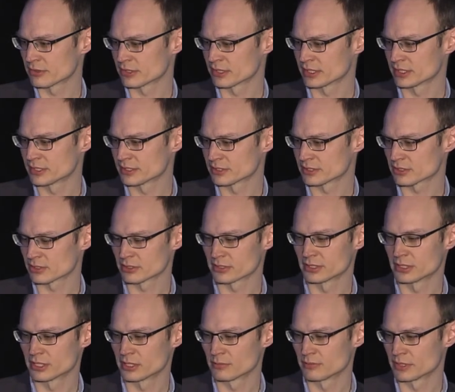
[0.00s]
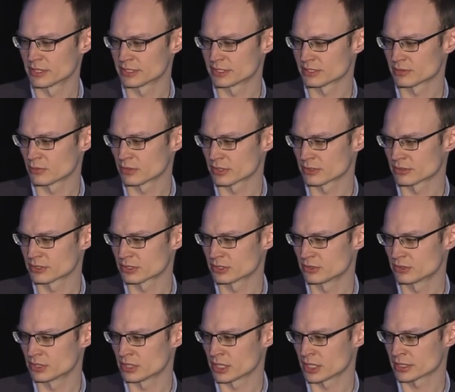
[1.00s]
and I didn't circle it here, but it's one of those 2
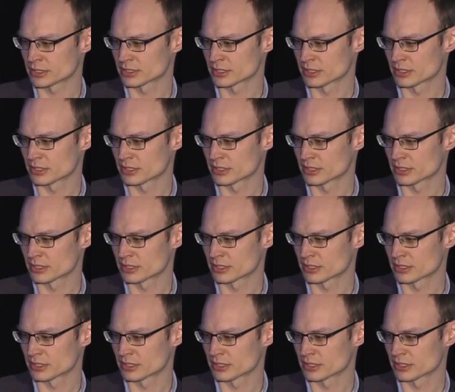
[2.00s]
dots